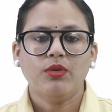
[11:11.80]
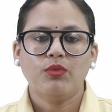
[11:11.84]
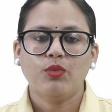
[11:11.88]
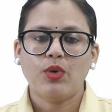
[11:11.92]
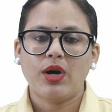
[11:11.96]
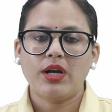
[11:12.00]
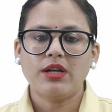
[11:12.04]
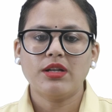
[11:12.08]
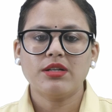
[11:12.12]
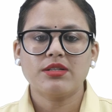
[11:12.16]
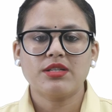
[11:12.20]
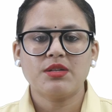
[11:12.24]

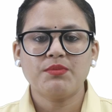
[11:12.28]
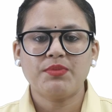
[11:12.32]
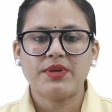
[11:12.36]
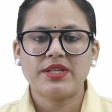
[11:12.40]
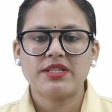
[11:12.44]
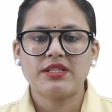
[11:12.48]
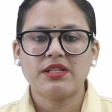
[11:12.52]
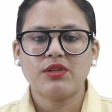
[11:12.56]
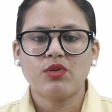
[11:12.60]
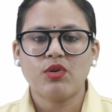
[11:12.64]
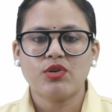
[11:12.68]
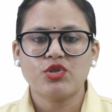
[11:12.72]
1 dozen
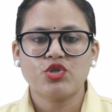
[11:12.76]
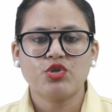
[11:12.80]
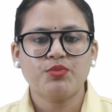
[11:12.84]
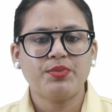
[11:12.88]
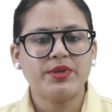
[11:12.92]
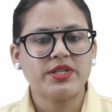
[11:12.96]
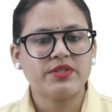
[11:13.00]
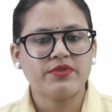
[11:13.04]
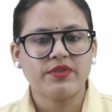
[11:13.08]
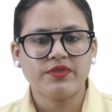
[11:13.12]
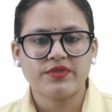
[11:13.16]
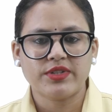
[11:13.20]
pencil cost
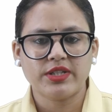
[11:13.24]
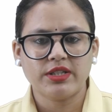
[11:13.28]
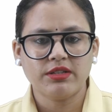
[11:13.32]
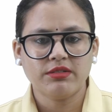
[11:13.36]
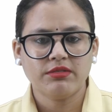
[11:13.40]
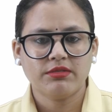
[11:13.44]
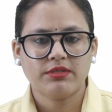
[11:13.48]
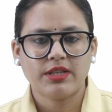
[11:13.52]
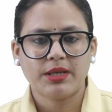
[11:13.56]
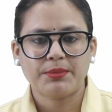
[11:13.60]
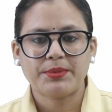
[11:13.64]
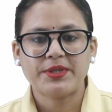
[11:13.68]
rupees
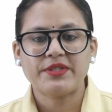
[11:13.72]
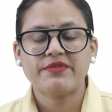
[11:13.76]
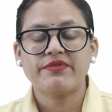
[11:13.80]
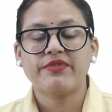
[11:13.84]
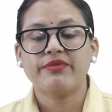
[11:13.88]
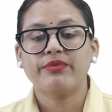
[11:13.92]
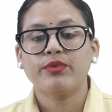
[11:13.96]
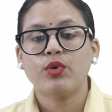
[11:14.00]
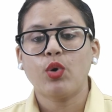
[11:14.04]
15. That means